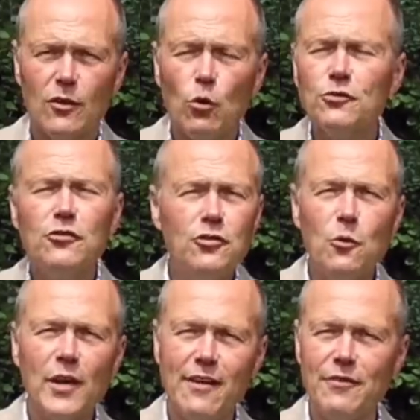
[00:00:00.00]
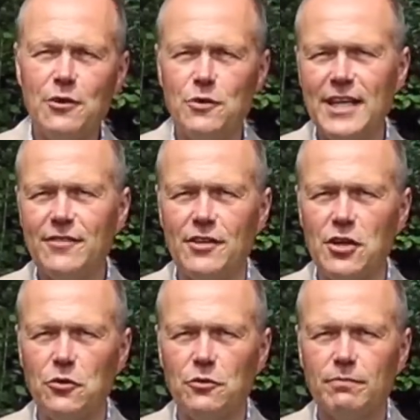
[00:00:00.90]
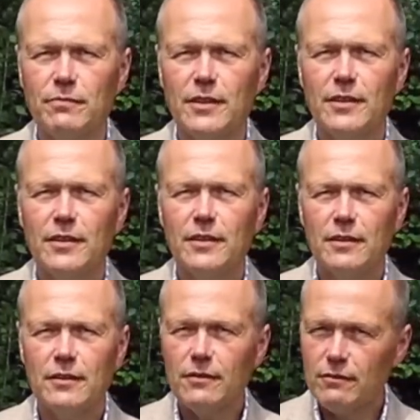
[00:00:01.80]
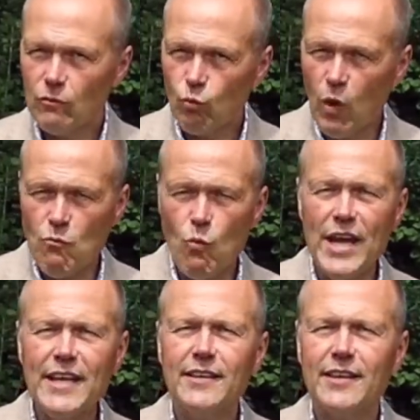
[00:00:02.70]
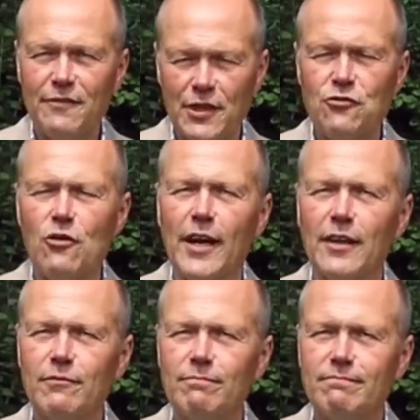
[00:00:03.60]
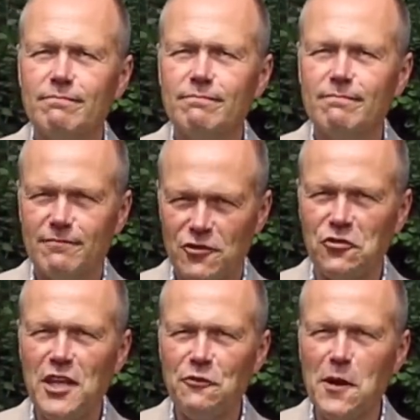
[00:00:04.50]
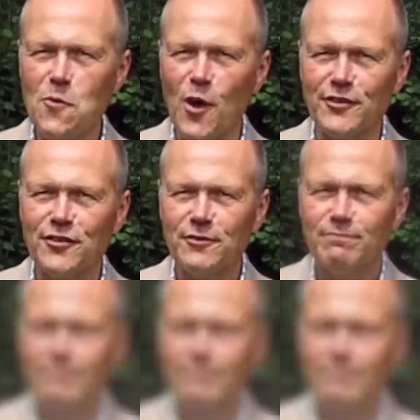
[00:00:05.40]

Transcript: or to do whatever you need to do. 1 week, give it a trial. See if I'm right.